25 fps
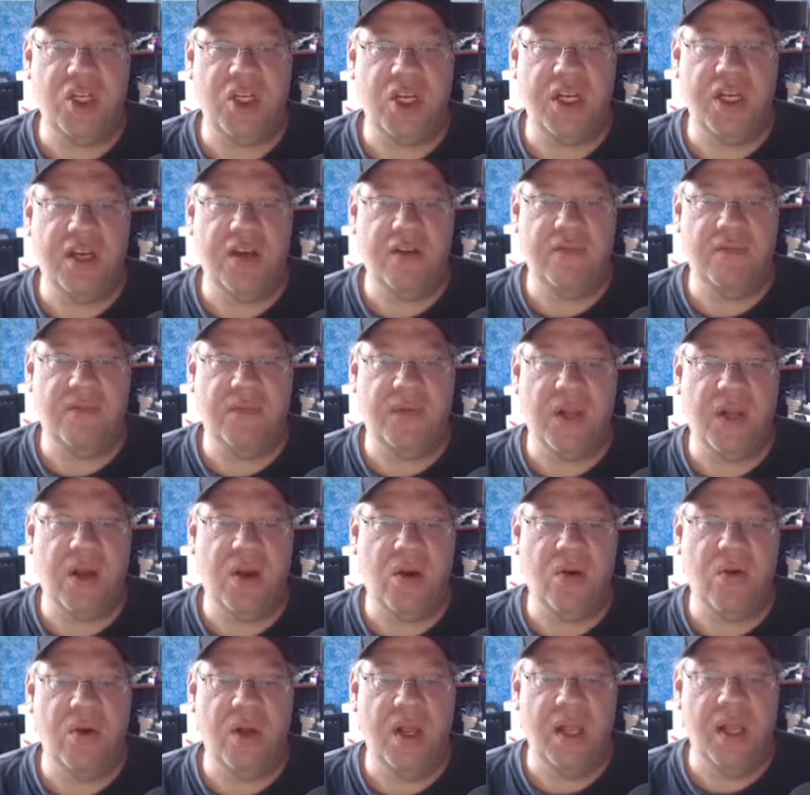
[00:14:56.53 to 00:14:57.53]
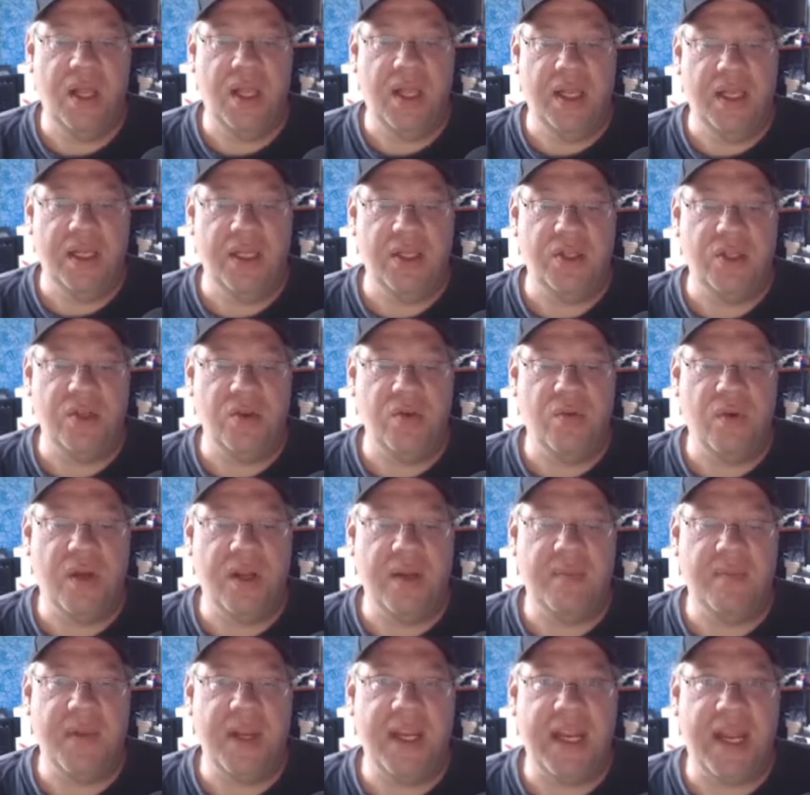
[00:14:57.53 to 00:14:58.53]
can flow to
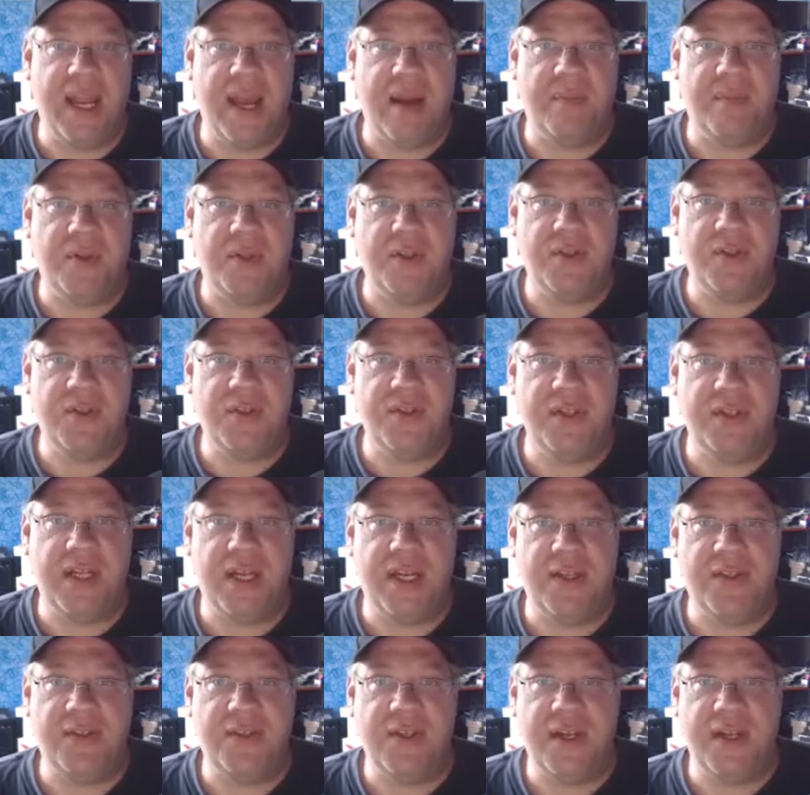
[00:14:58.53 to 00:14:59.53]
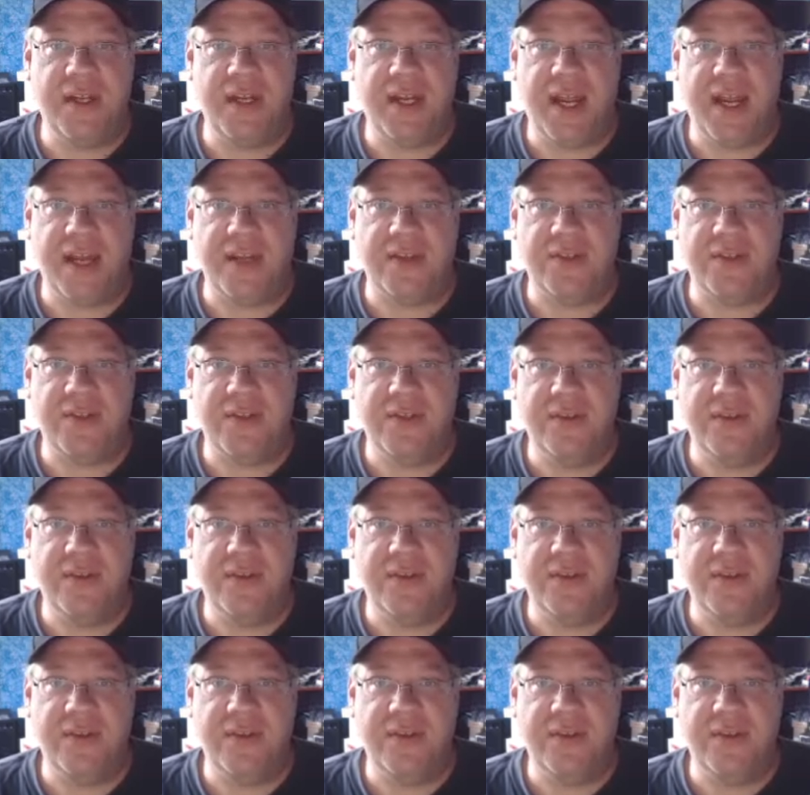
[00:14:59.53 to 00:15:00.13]
what Minneapolis does next.